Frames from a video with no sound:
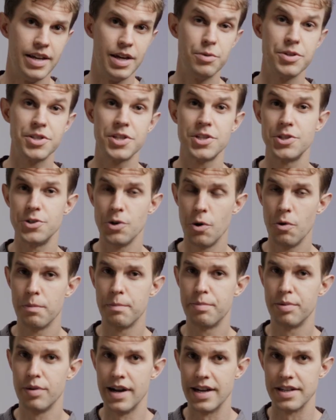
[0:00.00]
It was stone
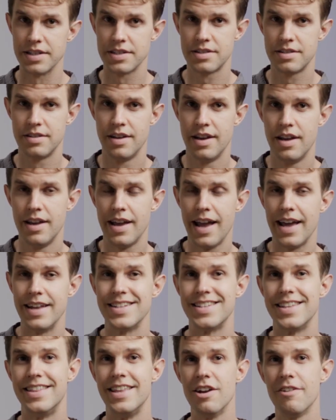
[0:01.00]
pressed and
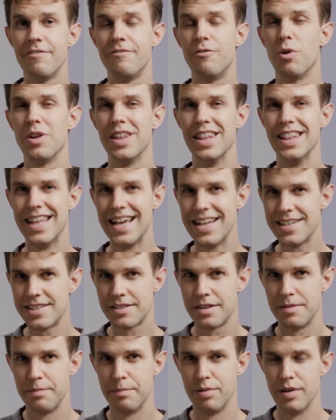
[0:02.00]
is therefore less
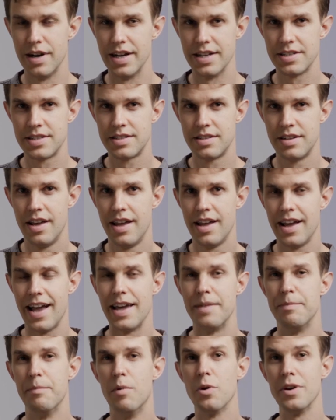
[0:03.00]
compressed
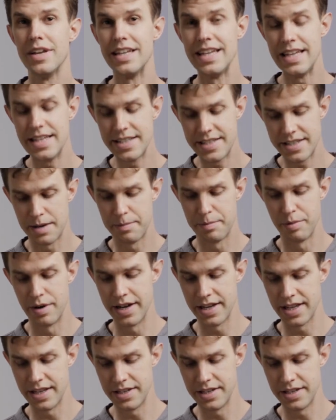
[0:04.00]
and more easy to break